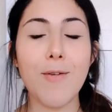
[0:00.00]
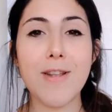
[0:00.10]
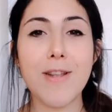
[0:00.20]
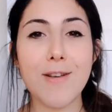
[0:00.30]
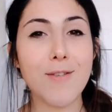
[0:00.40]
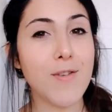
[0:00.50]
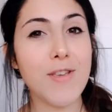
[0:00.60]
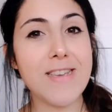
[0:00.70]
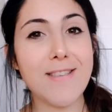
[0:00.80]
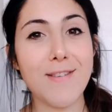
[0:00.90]
over the last few
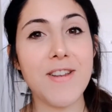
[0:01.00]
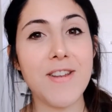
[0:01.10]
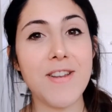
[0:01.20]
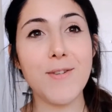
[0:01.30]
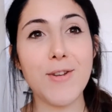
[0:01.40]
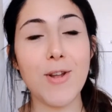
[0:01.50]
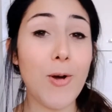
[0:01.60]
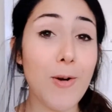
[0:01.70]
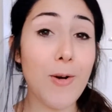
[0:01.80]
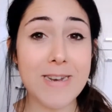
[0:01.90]
years I've delivered a
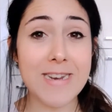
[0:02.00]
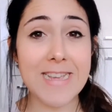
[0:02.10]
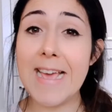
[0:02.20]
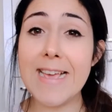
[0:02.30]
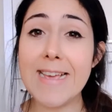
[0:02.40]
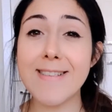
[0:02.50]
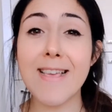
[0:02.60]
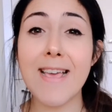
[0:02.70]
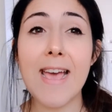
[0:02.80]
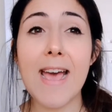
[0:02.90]
lot of wedding cakes,
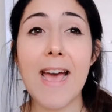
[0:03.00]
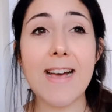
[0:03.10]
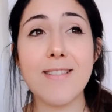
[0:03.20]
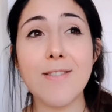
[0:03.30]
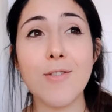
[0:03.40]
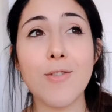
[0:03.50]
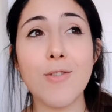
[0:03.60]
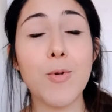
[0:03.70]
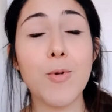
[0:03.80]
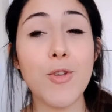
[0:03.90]
and
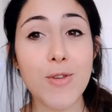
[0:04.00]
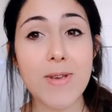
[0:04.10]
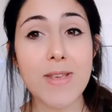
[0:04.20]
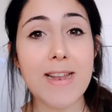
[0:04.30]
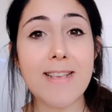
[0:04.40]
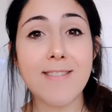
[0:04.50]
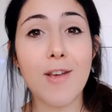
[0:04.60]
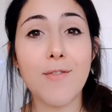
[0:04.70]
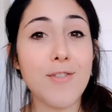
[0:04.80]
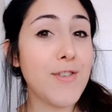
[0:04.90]
the more you do it the less
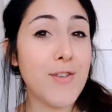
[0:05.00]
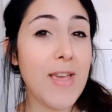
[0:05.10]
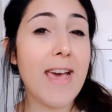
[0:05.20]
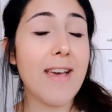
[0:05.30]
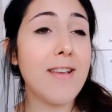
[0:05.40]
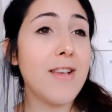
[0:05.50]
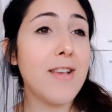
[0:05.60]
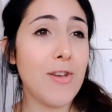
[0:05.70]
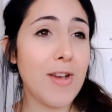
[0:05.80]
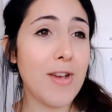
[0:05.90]
nervous you get.
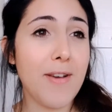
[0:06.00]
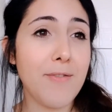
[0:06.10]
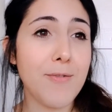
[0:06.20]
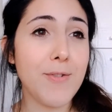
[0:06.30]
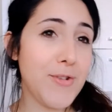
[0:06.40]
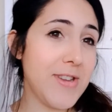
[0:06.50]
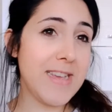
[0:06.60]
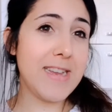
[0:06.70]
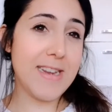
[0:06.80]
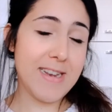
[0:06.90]
You kind of have a
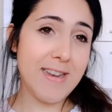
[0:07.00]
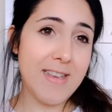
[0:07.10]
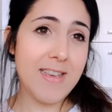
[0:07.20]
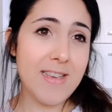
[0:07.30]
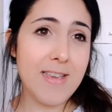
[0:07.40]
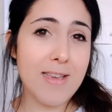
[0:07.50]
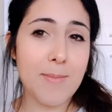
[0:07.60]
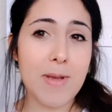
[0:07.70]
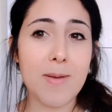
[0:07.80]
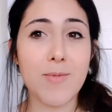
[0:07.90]
routine and it
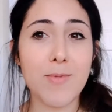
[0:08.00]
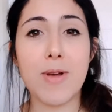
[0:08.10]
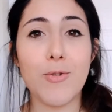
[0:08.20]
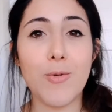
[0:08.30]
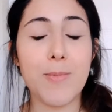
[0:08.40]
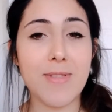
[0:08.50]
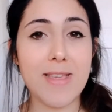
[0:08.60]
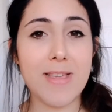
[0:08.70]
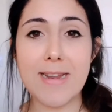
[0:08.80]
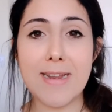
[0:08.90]
becomes quite a normal
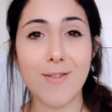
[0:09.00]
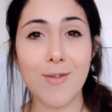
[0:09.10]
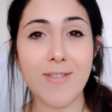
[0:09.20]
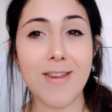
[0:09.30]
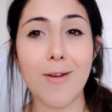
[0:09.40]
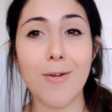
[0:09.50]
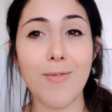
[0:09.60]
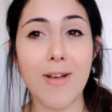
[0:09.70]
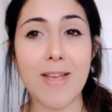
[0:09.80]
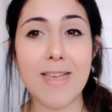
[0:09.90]
thing, and it's not as
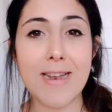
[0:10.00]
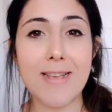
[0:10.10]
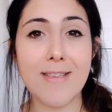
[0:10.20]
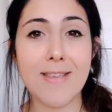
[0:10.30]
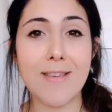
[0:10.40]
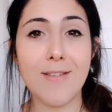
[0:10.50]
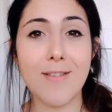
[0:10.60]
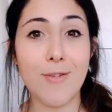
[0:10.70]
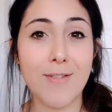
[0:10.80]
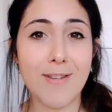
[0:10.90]
terrifying as it
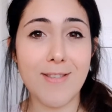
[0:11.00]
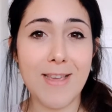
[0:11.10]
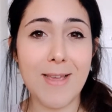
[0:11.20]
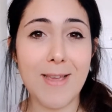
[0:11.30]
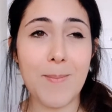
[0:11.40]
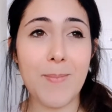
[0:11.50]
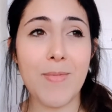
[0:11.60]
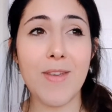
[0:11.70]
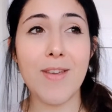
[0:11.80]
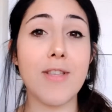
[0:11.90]
used to seem.
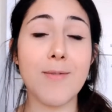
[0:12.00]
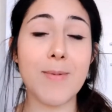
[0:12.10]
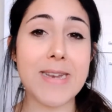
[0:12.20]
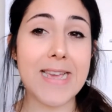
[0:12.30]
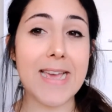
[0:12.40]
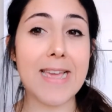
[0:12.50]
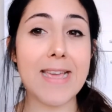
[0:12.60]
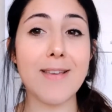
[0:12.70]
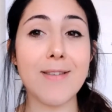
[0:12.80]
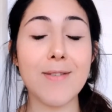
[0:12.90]
This wedding
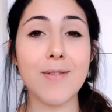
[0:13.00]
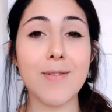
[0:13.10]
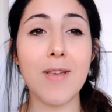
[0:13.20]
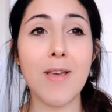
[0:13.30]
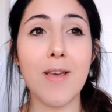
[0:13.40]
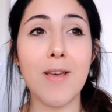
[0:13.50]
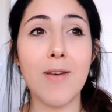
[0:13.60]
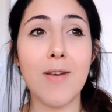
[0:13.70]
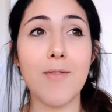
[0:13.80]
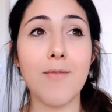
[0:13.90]
cake is
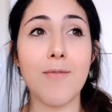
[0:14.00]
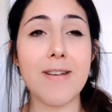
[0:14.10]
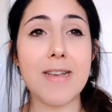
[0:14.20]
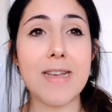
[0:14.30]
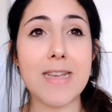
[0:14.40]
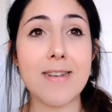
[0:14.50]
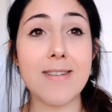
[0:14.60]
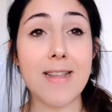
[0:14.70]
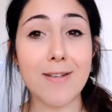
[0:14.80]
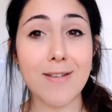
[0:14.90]
very
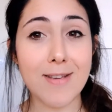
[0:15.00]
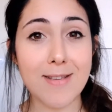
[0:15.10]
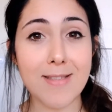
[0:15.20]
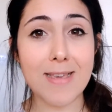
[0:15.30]
delicate.